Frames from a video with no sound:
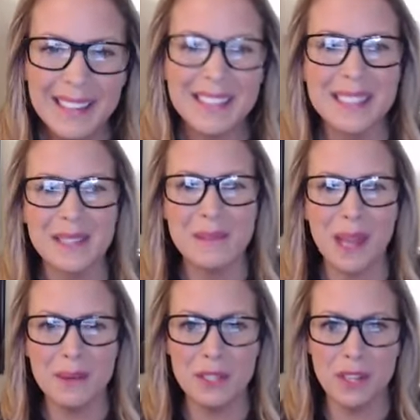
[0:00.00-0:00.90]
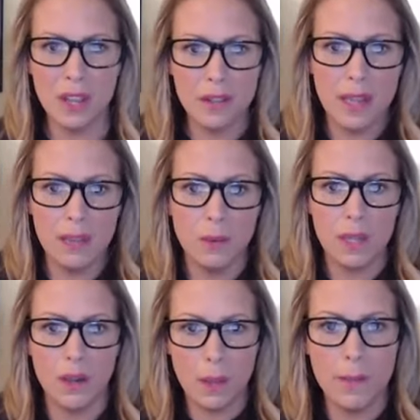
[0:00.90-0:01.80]
because sometimes you know like we
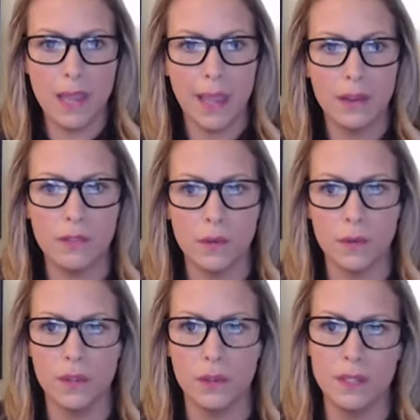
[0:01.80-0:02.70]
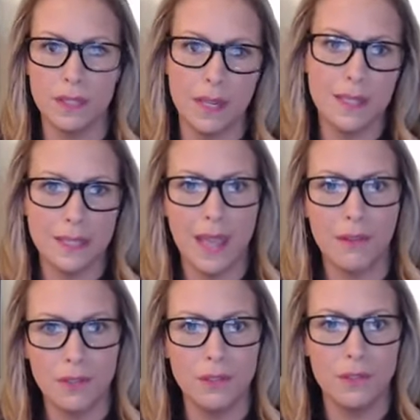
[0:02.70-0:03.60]
can all be a handful and it's nice to
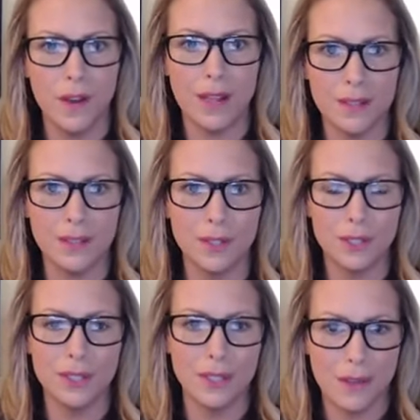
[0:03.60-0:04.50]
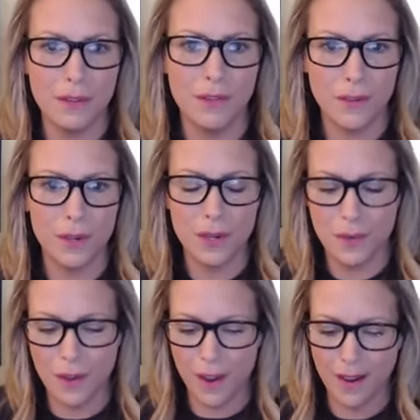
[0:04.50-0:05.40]
have good friends who just love you for who
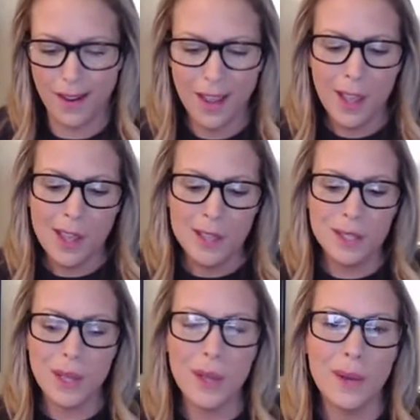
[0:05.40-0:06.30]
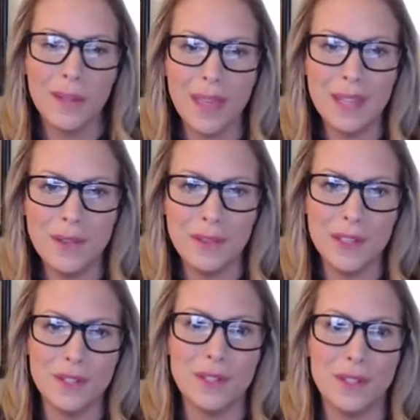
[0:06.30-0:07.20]
you are so thank you for
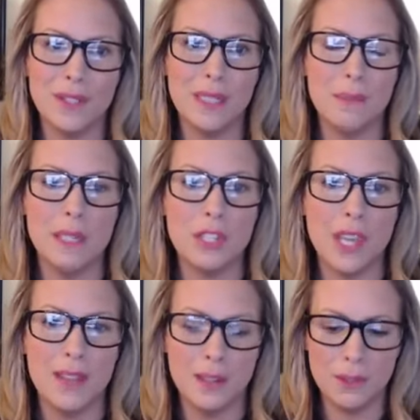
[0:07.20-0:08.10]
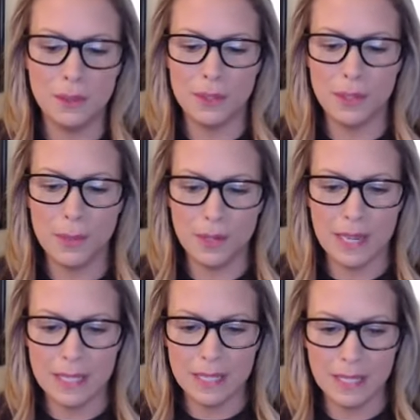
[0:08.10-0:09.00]
introducing me jen those are super
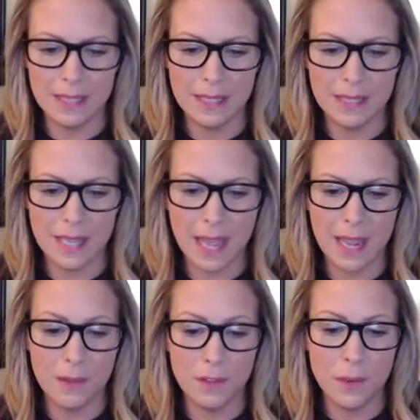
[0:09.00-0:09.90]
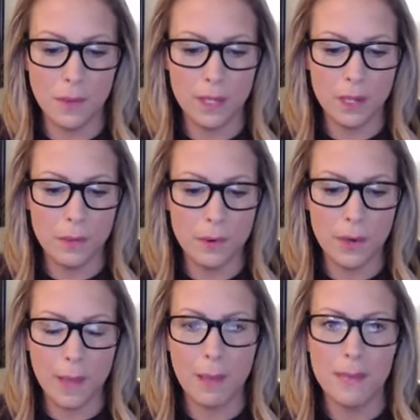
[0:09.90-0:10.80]
nice things to say if you want to know more
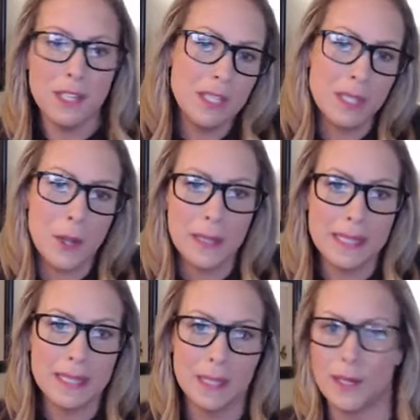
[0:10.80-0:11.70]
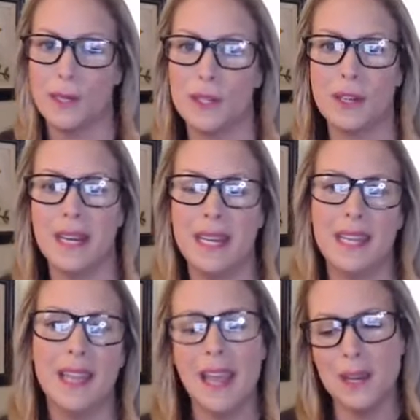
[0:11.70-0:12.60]
about me just go listen to her
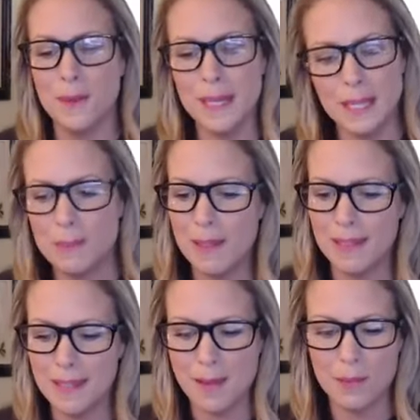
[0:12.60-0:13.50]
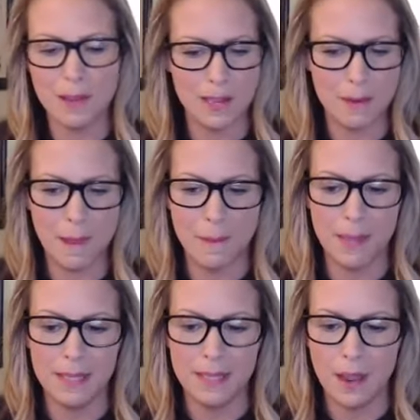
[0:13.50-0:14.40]
training i don't want to spend the time talking about
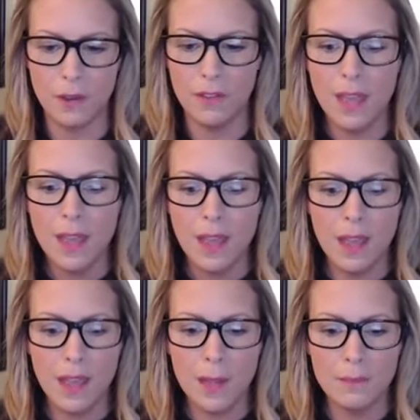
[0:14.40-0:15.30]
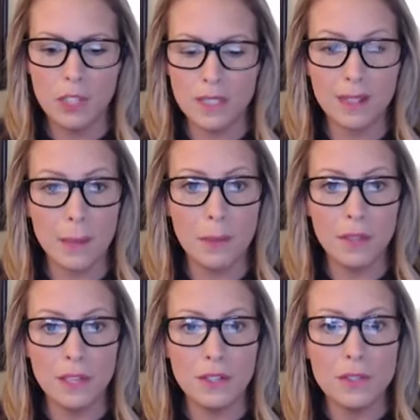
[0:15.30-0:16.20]
myself um, just a couple
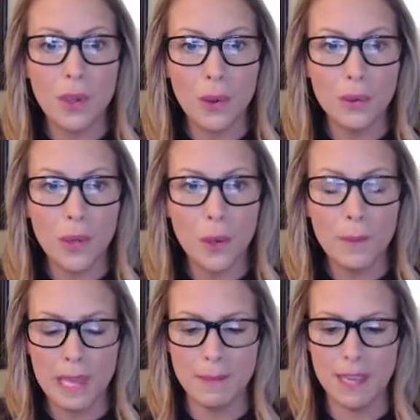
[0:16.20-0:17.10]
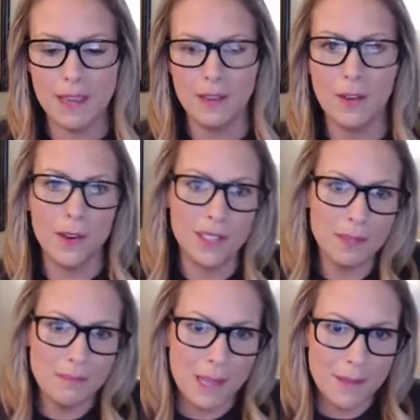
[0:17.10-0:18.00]
things you don't know maybe or
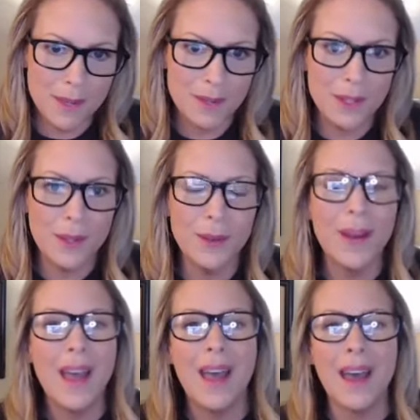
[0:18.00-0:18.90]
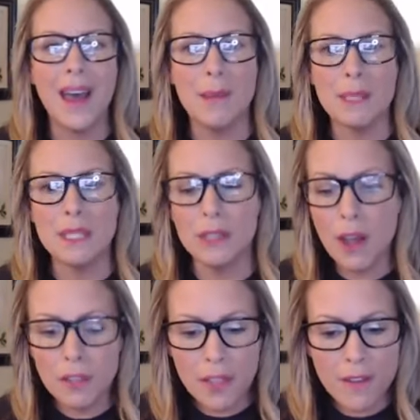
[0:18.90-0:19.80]
maybe you do i'm a
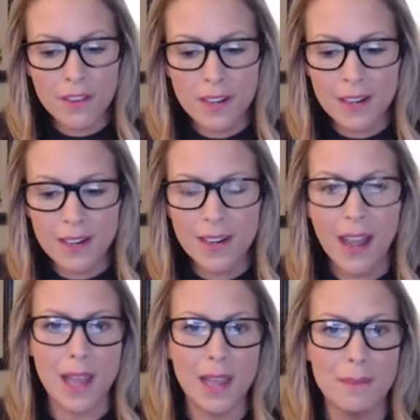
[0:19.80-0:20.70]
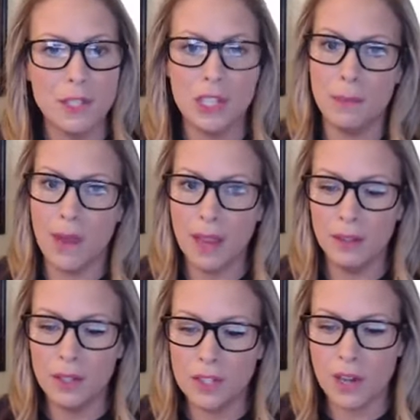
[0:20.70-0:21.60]
sloth lover i am a jeep
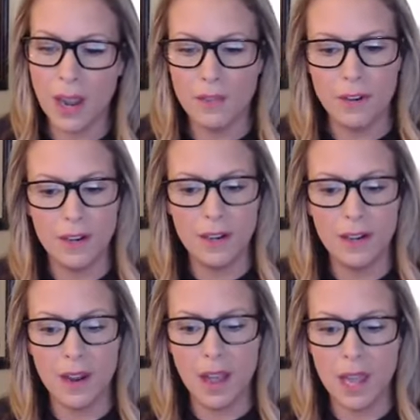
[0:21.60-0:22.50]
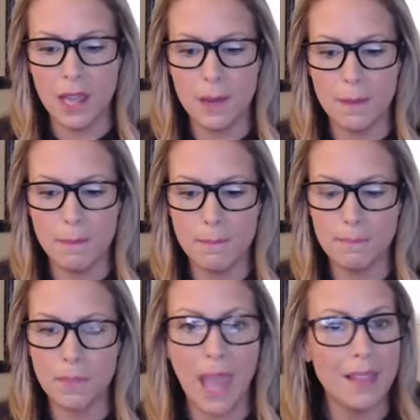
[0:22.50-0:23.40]
wrangler driver i
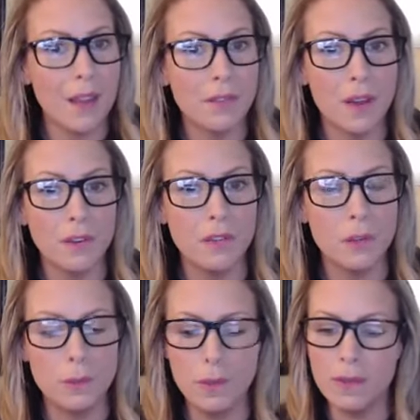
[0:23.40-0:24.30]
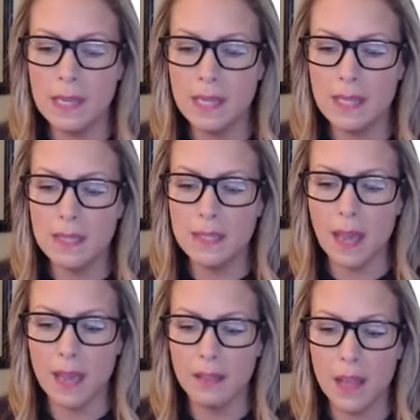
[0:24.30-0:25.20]
am i love kung fu movies
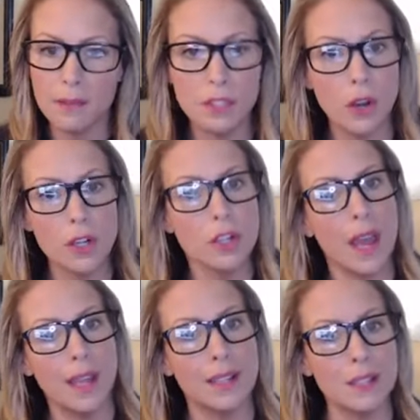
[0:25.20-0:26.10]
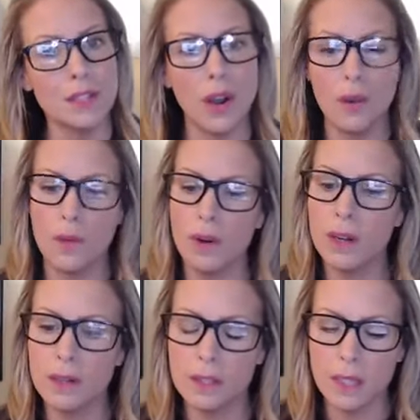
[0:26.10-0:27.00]
i love star trek and star
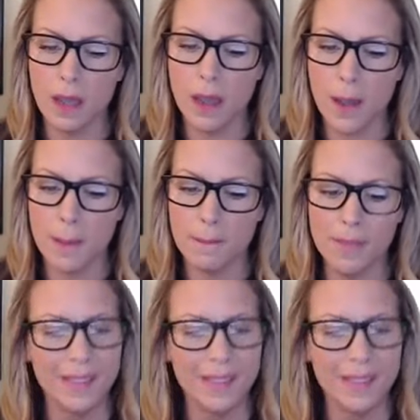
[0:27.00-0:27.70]
wars um,